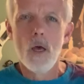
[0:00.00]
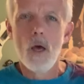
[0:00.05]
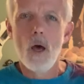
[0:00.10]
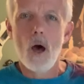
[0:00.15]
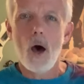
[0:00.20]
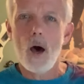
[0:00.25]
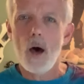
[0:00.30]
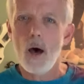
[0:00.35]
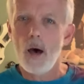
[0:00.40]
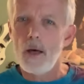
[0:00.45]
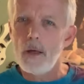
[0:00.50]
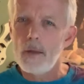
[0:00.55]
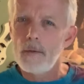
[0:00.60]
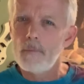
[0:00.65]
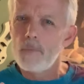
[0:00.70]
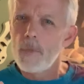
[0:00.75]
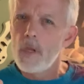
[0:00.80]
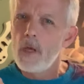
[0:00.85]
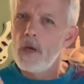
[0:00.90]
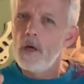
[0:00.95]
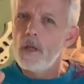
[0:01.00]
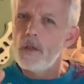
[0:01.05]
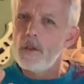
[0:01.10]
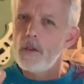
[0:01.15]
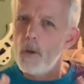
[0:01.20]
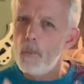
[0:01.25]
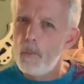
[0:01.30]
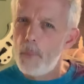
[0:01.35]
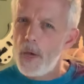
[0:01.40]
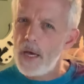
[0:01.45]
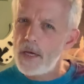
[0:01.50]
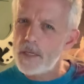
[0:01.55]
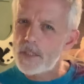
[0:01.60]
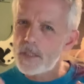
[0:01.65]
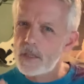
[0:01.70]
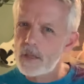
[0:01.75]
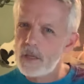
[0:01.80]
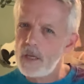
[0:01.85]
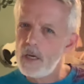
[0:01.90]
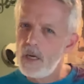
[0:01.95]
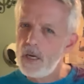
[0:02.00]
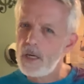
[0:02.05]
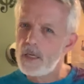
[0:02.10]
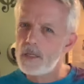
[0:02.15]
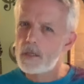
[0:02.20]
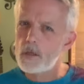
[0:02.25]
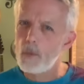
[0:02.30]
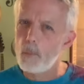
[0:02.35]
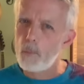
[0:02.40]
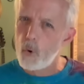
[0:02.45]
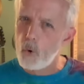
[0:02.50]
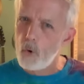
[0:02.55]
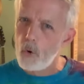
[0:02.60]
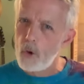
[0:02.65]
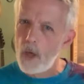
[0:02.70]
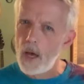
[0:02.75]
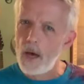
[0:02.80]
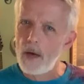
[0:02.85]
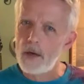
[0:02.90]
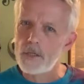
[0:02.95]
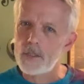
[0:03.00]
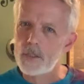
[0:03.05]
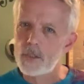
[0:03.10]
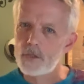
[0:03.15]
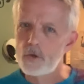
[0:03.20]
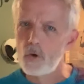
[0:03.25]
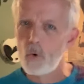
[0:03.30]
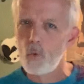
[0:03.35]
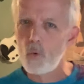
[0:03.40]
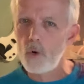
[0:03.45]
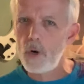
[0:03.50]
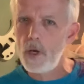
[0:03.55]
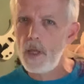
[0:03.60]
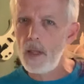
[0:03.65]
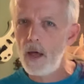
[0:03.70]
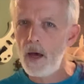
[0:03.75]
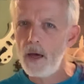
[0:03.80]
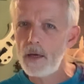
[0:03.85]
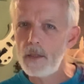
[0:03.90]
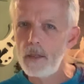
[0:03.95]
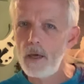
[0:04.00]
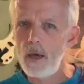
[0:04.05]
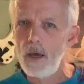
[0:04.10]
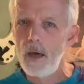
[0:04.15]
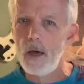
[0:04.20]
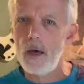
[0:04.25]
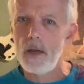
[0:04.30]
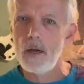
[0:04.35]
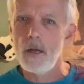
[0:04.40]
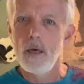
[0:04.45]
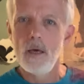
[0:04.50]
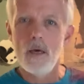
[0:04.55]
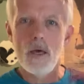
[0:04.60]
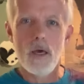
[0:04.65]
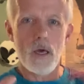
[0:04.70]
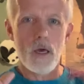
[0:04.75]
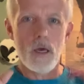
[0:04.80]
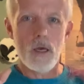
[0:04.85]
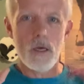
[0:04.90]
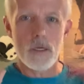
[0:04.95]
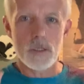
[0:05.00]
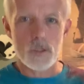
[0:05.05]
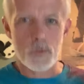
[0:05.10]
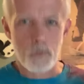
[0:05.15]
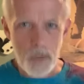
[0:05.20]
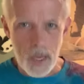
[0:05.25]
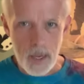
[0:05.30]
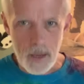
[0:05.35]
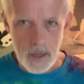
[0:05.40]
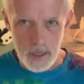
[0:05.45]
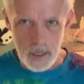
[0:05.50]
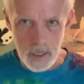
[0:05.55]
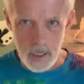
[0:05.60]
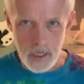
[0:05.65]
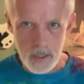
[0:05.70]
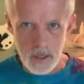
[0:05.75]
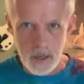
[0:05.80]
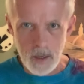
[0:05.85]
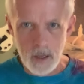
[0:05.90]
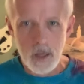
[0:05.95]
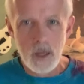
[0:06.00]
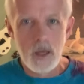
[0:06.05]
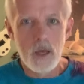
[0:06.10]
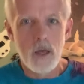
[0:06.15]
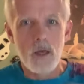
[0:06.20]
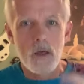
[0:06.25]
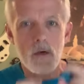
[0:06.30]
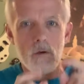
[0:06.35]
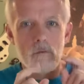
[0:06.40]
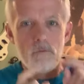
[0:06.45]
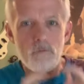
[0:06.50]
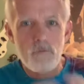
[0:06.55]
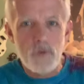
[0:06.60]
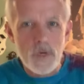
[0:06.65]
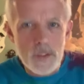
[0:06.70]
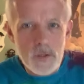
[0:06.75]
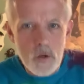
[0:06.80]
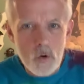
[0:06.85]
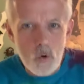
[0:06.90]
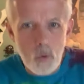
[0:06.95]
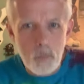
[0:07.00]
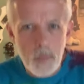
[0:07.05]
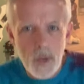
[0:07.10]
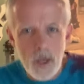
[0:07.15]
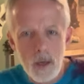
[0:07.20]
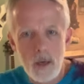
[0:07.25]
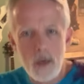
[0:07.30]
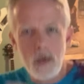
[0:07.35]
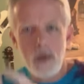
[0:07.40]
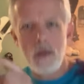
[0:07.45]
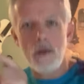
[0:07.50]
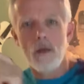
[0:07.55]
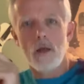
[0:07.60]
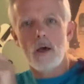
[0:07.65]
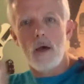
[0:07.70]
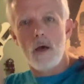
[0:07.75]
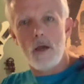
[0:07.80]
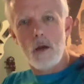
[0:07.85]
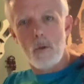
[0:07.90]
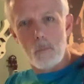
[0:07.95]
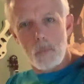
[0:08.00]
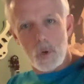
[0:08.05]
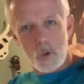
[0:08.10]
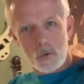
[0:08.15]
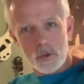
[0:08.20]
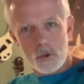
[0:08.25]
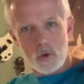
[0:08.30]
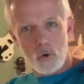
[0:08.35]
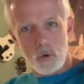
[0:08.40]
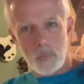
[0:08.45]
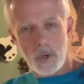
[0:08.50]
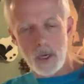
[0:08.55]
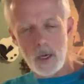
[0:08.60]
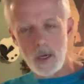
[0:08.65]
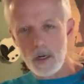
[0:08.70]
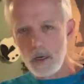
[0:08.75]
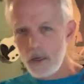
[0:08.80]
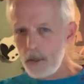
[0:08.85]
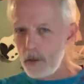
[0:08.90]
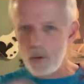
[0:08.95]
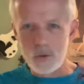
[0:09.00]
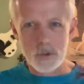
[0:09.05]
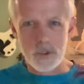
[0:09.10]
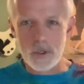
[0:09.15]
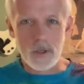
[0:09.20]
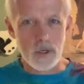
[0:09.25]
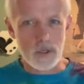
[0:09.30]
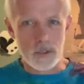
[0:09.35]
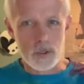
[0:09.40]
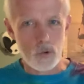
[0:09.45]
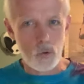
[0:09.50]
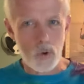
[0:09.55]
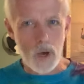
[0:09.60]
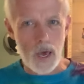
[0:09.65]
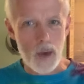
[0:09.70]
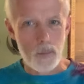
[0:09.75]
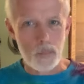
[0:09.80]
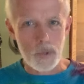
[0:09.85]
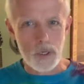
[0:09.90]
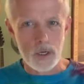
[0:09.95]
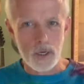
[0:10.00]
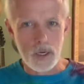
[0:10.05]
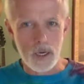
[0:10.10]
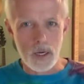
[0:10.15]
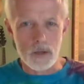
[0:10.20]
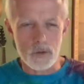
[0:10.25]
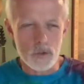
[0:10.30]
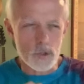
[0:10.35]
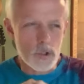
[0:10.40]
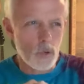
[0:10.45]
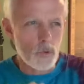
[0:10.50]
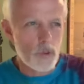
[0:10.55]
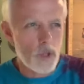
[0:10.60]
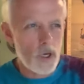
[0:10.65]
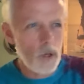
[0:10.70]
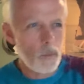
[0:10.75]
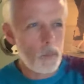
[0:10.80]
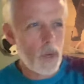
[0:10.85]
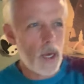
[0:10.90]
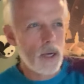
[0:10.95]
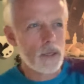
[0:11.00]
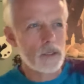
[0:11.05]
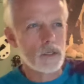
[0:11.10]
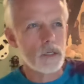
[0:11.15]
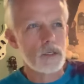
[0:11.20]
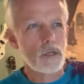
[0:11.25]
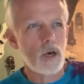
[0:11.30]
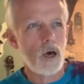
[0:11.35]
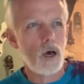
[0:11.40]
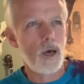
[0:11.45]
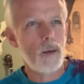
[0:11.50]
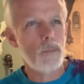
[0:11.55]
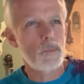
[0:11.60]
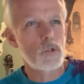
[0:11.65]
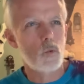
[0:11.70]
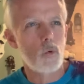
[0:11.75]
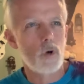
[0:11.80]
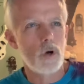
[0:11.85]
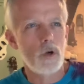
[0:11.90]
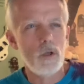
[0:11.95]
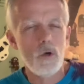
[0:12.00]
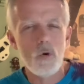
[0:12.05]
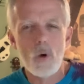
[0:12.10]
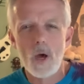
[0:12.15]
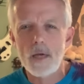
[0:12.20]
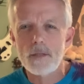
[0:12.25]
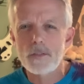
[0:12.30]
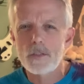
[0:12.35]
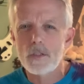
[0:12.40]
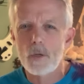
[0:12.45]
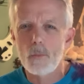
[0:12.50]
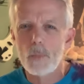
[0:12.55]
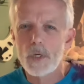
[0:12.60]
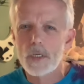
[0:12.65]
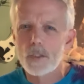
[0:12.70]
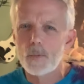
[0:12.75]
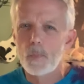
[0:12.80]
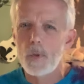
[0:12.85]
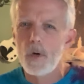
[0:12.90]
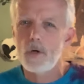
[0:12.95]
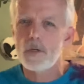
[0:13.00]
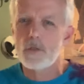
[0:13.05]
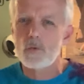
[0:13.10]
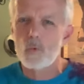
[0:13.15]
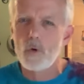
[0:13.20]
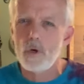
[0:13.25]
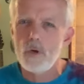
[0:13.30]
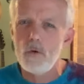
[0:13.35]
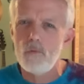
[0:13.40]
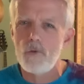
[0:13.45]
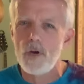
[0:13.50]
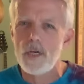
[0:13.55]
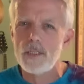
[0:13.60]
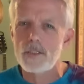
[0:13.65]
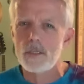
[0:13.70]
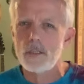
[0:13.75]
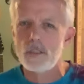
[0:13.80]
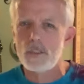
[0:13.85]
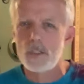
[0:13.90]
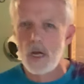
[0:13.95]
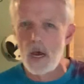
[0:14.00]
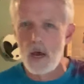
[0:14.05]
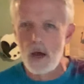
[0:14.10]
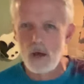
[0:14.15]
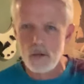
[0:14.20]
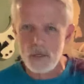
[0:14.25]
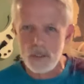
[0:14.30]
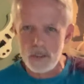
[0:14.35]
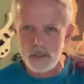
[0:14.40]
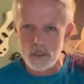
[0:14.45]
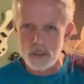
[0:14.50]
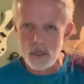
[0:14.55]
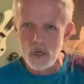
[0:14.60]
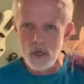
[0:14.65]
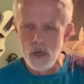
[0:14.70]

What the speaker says: The best thing to pull out a story like that is pain. Physical pain and emotional pain, and usually the two happen together. So think back to times where you had some experience where you faced a challenge.